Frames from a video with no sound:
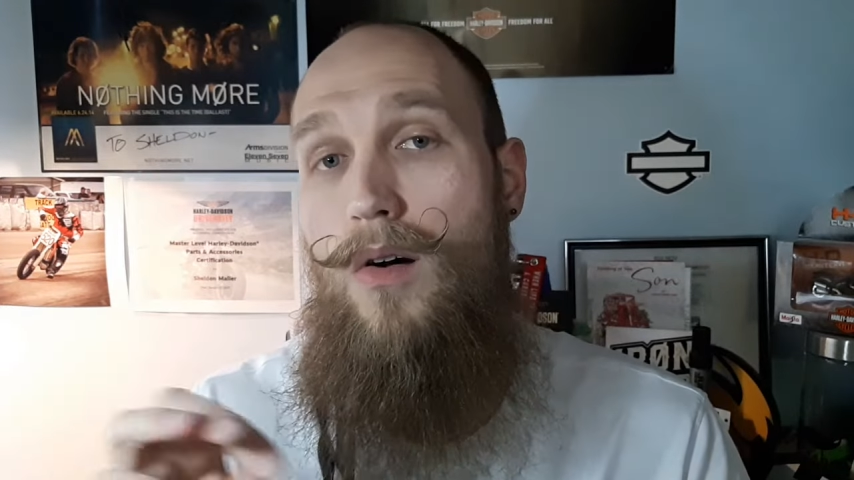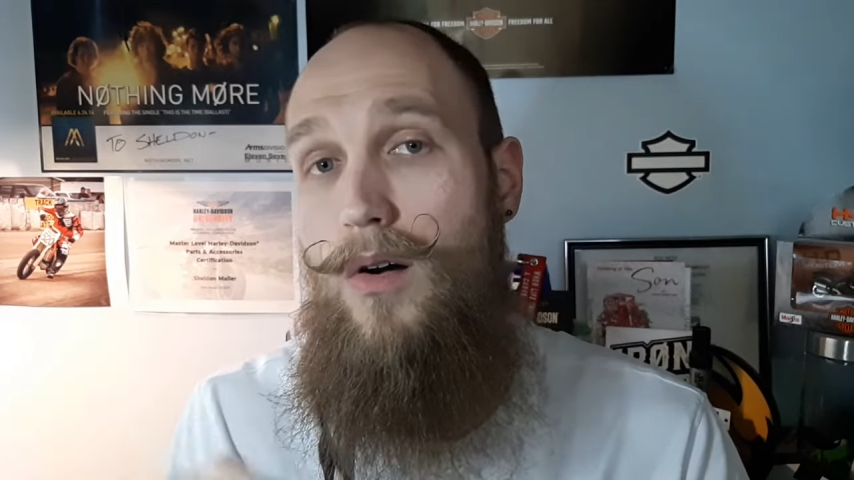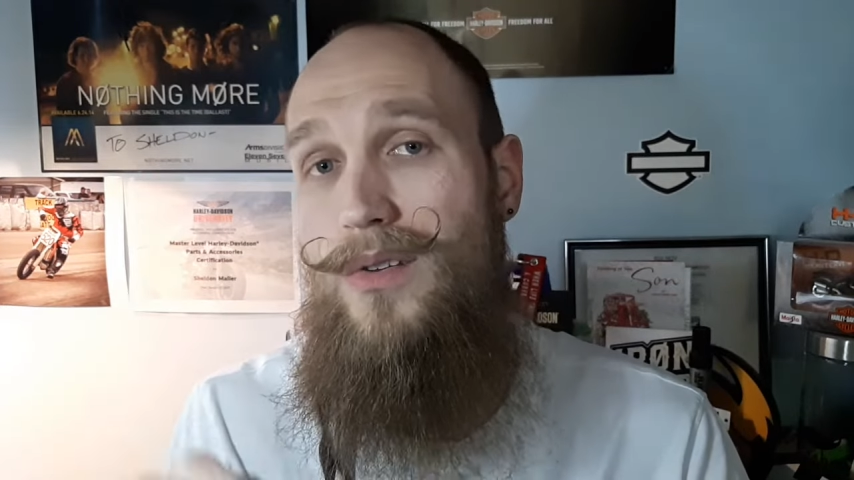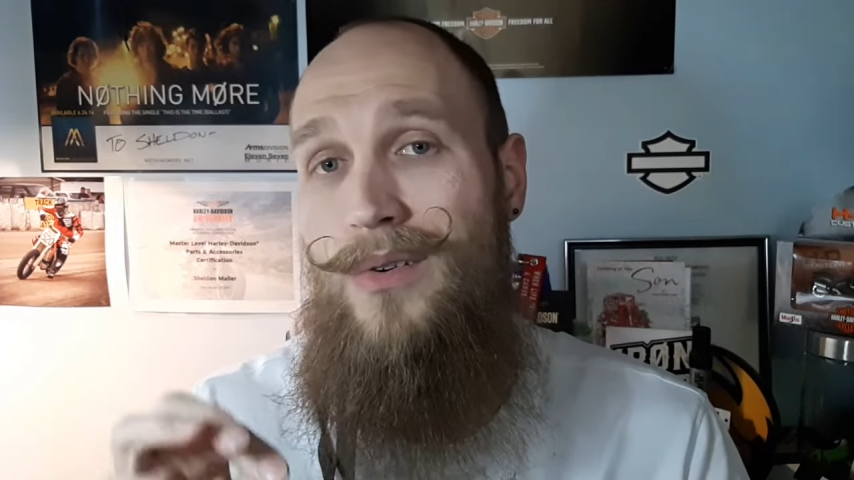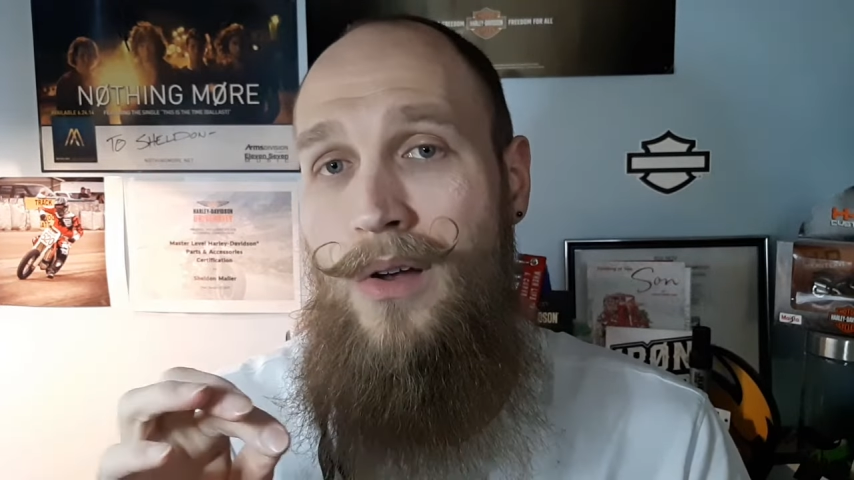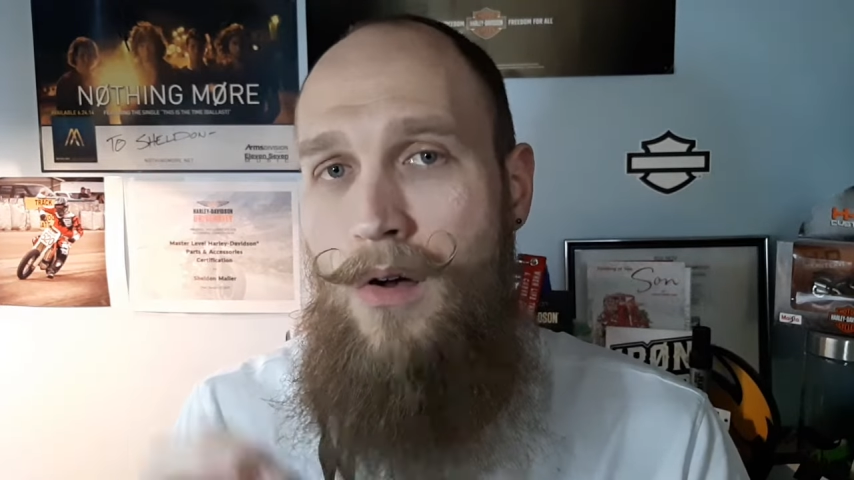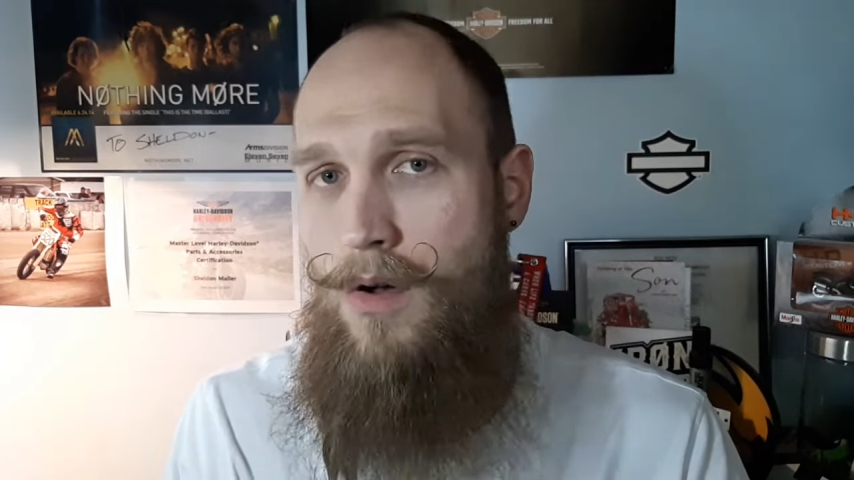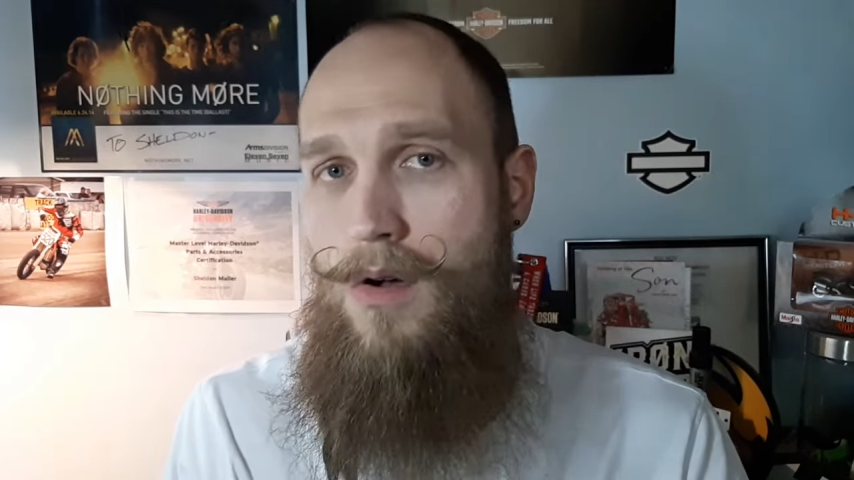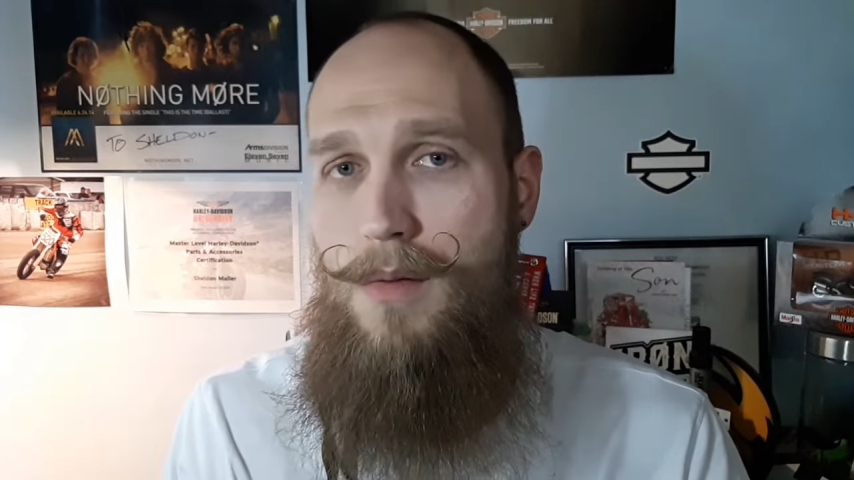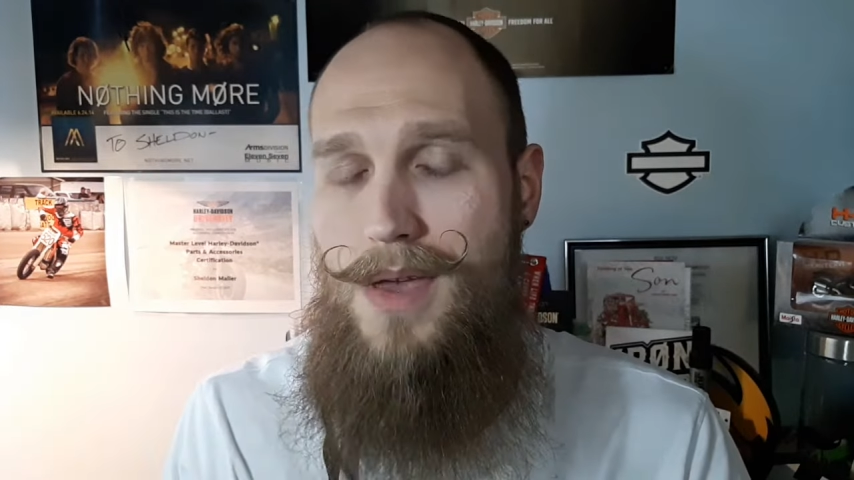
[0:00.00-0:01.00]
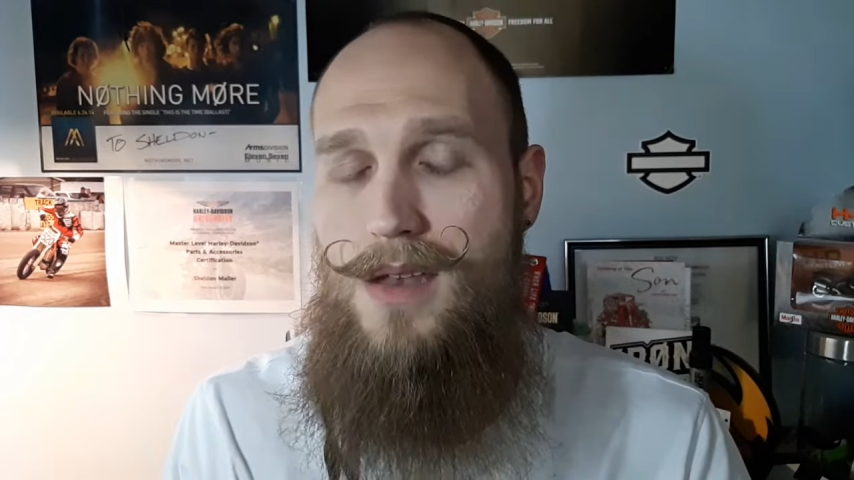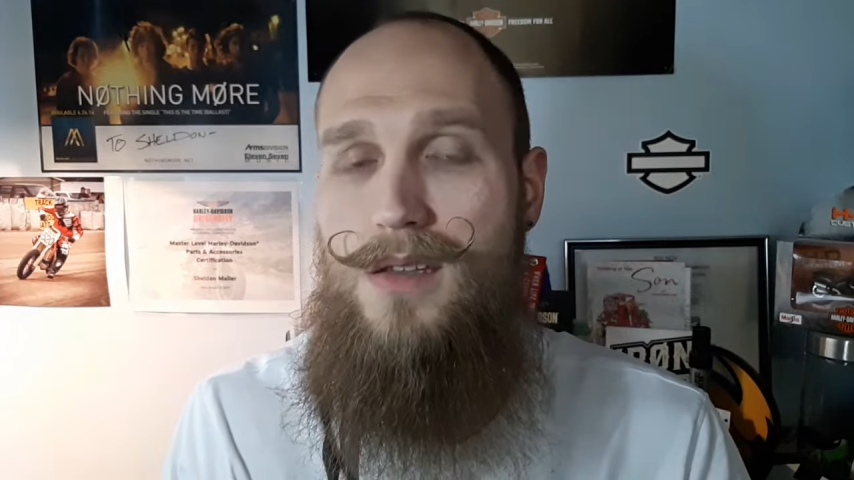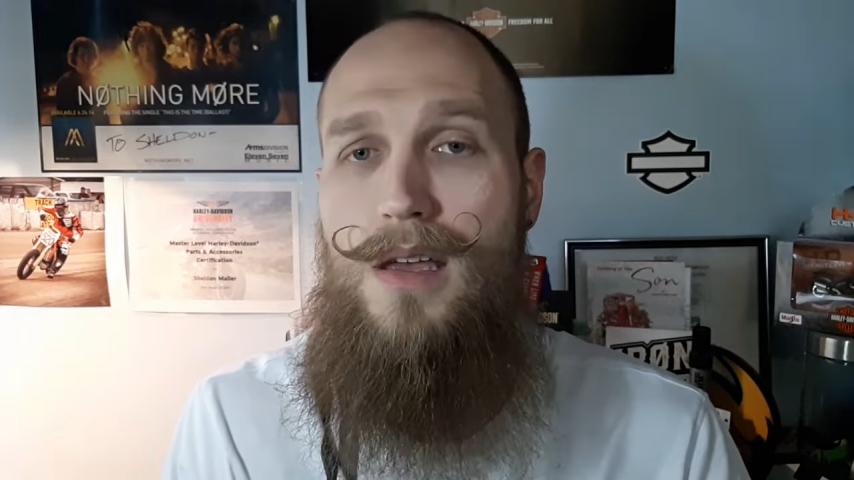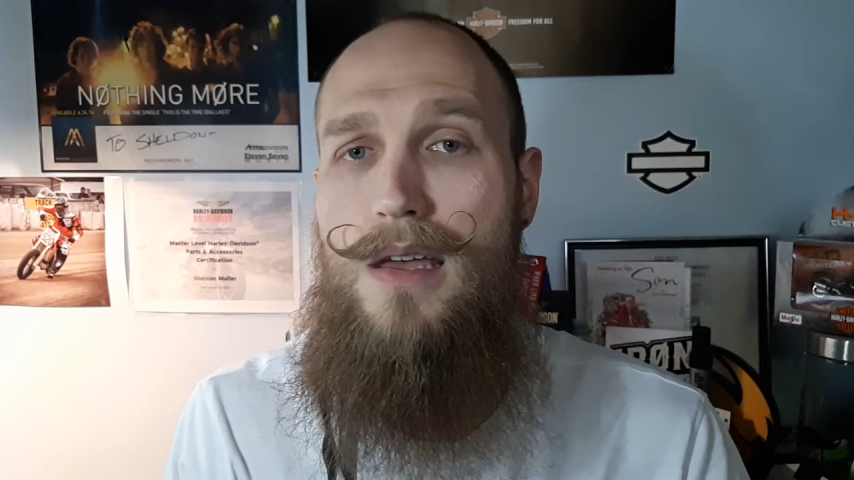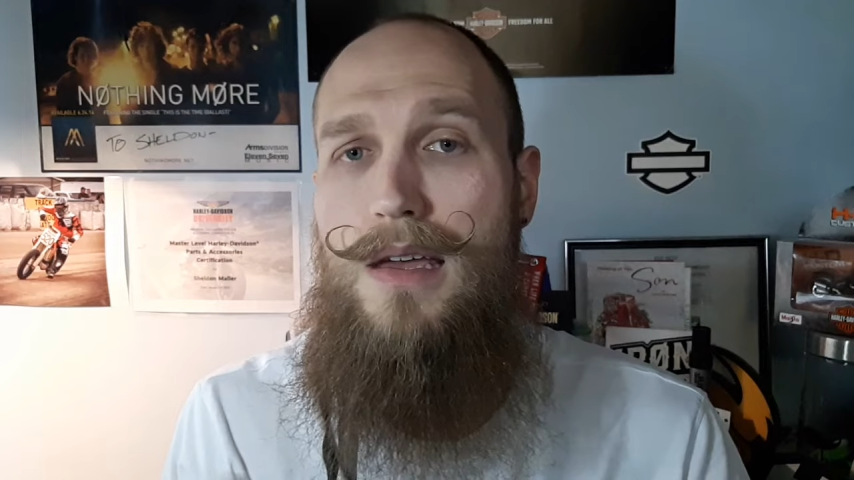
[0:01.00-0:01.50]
on your comment.